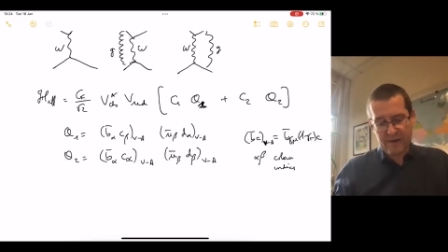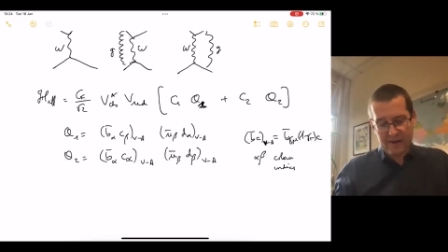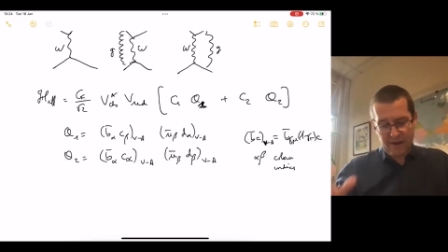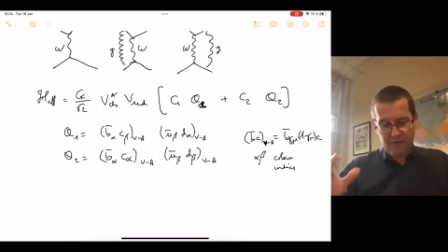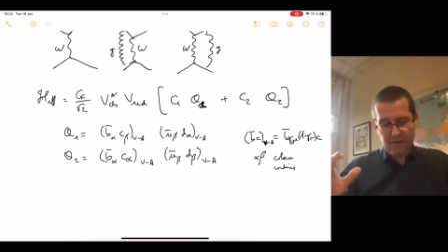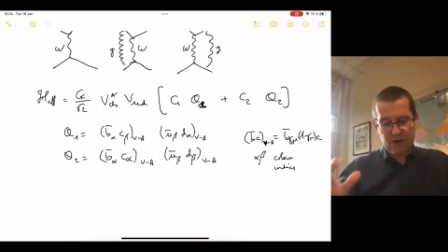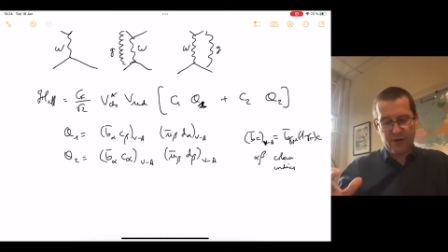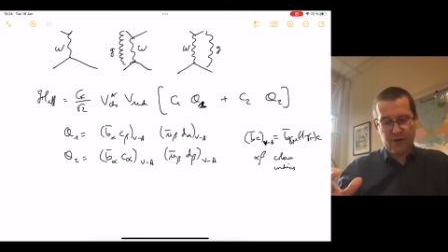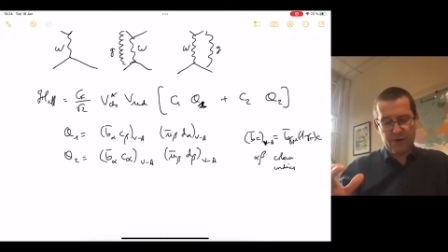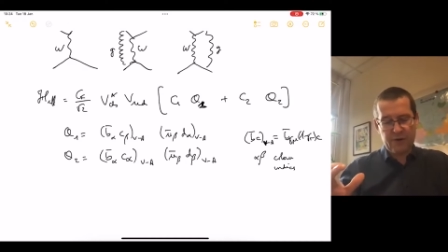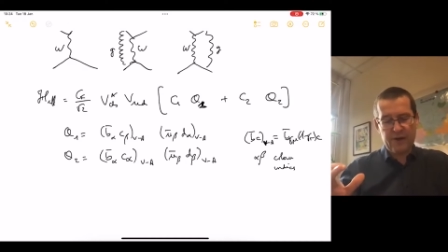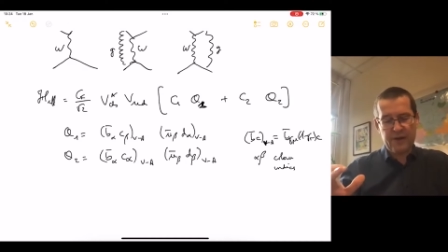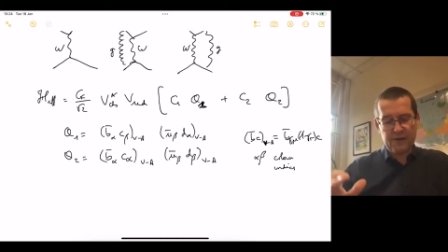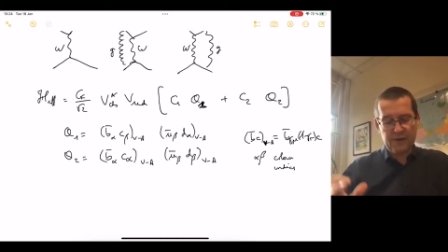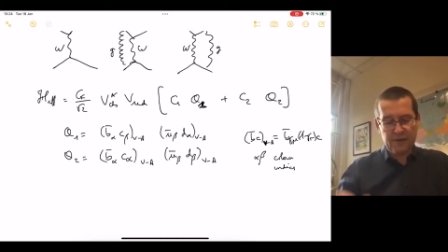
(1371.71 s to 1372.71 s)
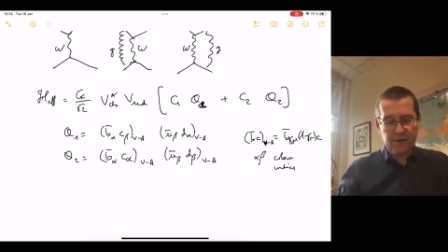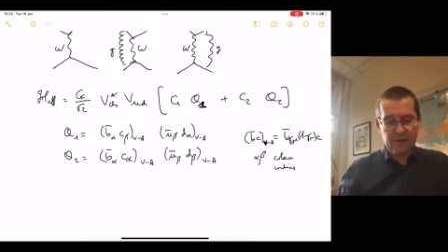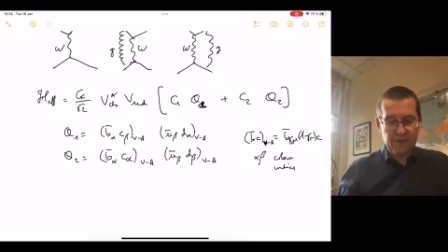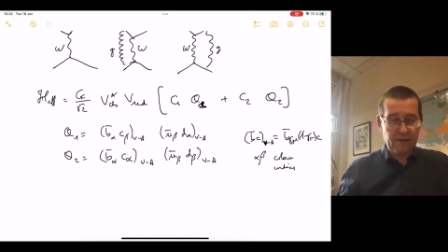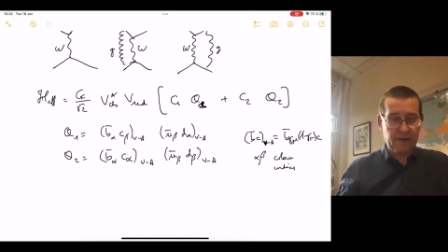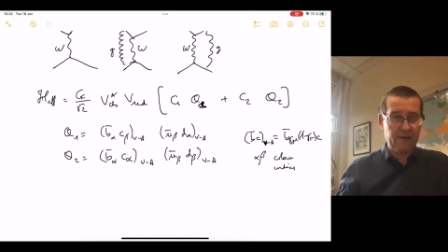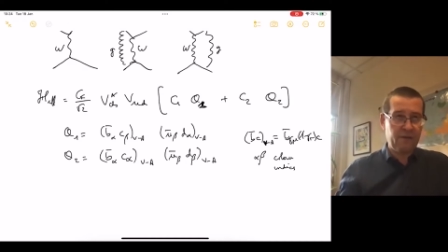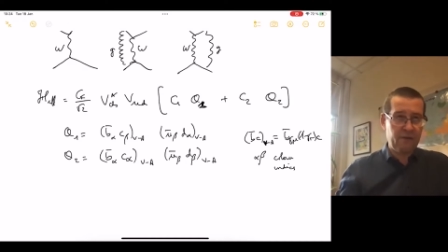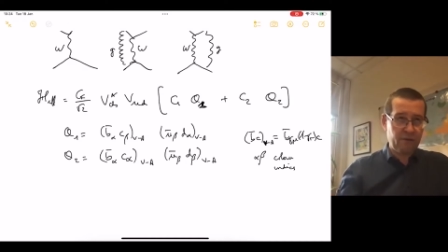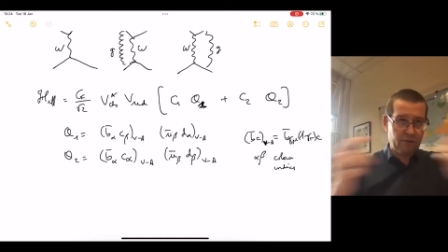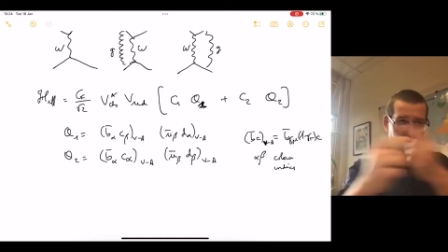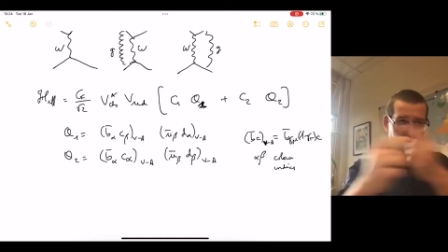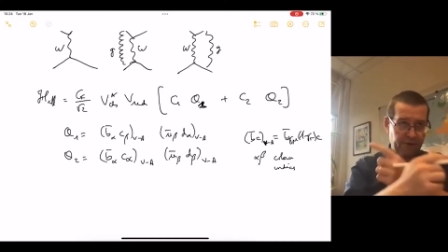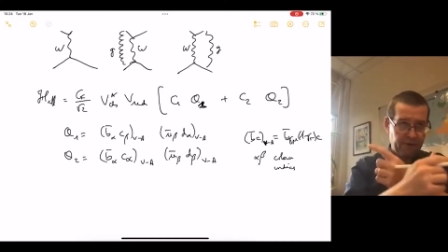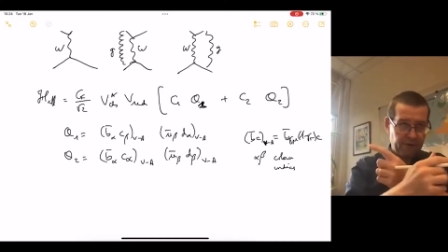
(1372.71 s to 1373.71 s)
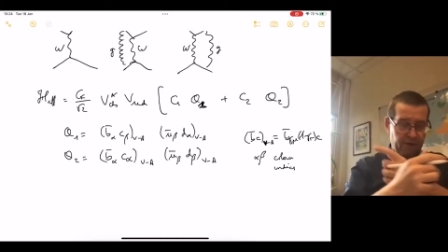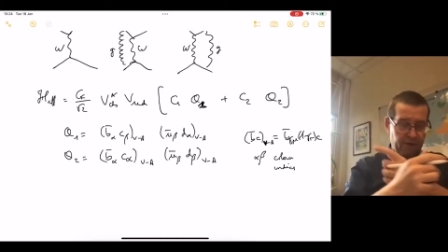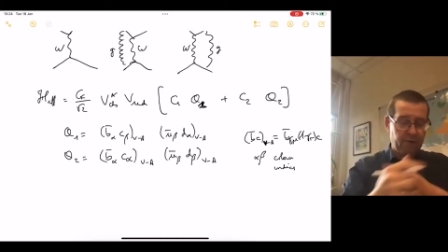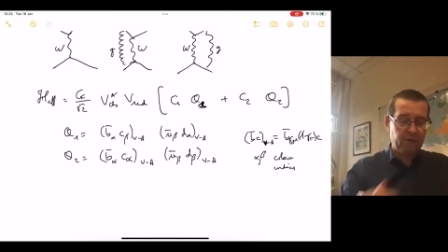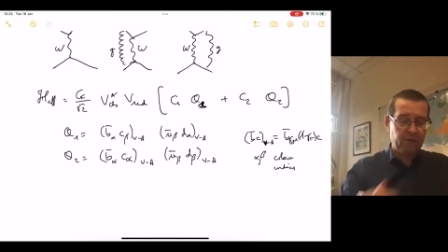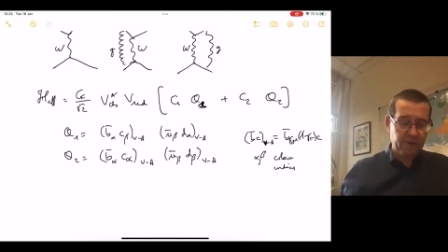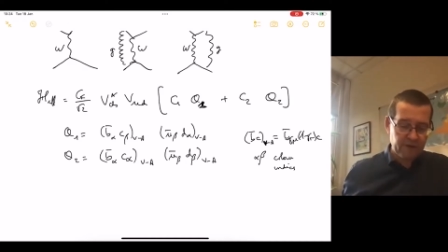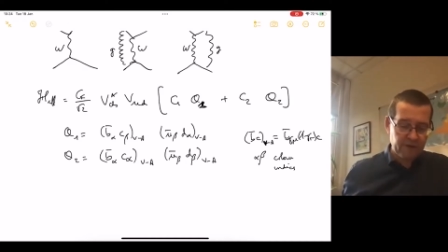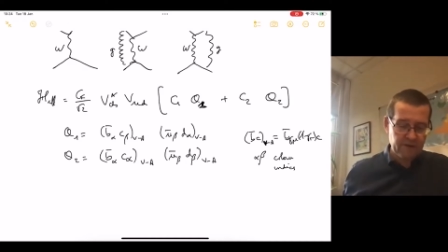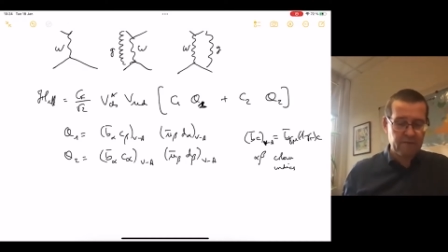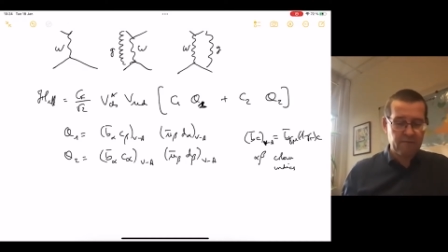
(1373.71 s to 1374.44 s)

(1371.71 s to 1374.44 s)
given color indices, and no cross terms. But